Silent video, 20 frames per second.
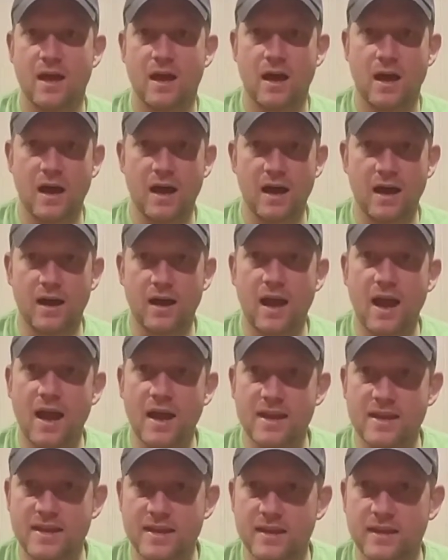
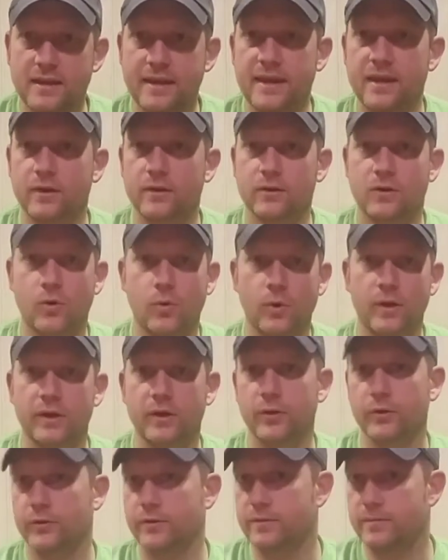hiking
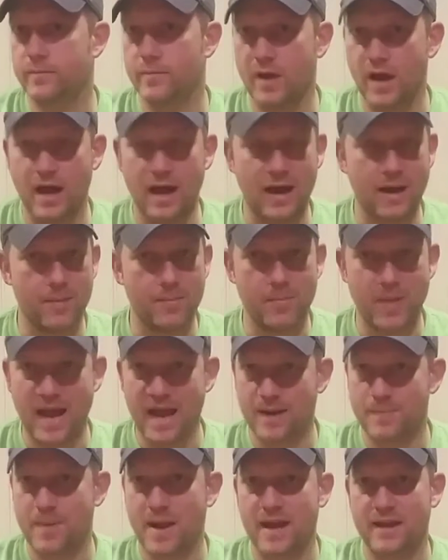quilt,
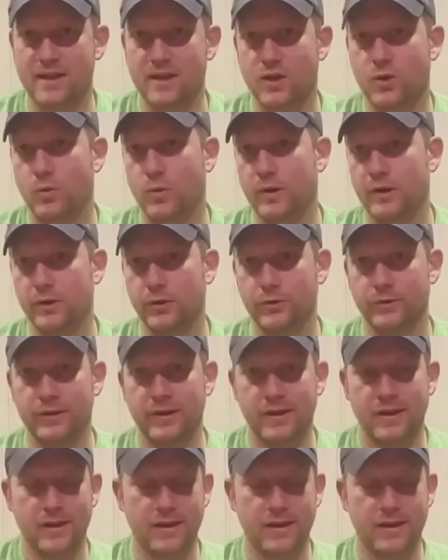backpacking quilt,